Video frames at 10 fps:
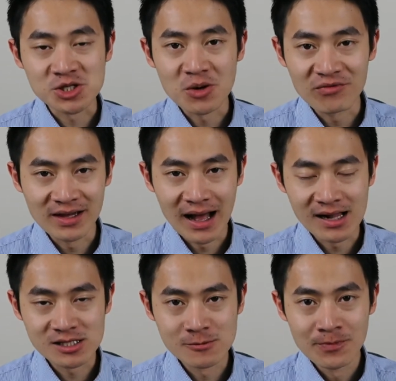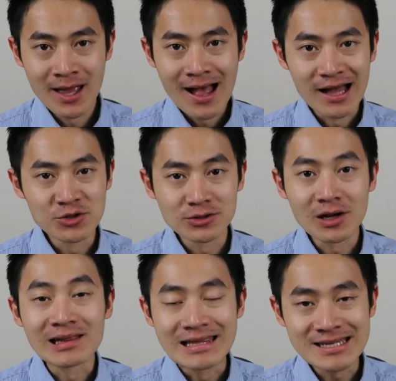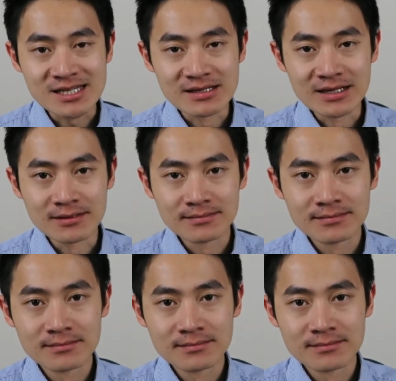something else and you're not listening.